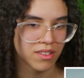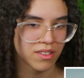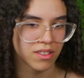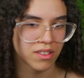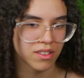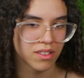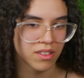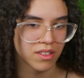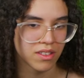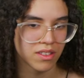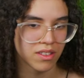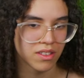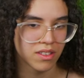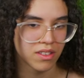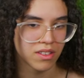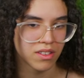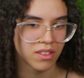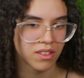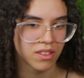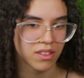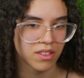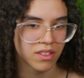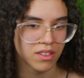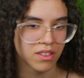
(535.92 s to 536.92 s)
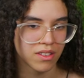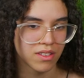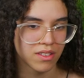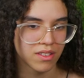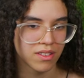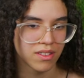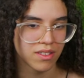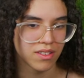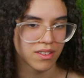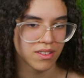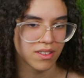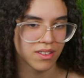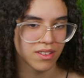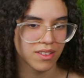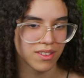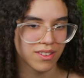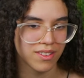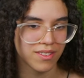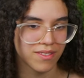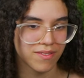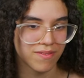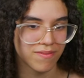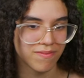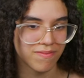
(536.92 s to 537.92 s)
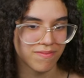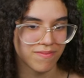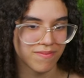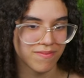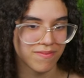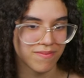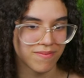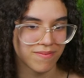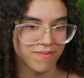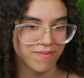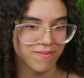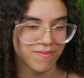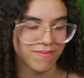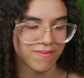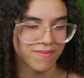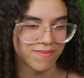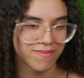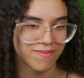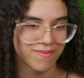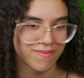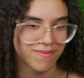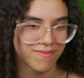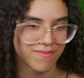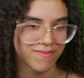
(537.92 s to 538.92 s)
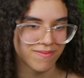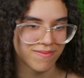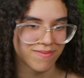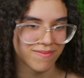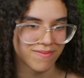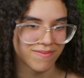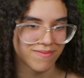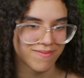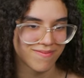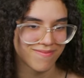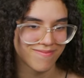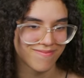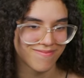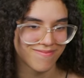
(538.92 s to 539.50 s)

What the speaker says: No words are spoken by the person on screen.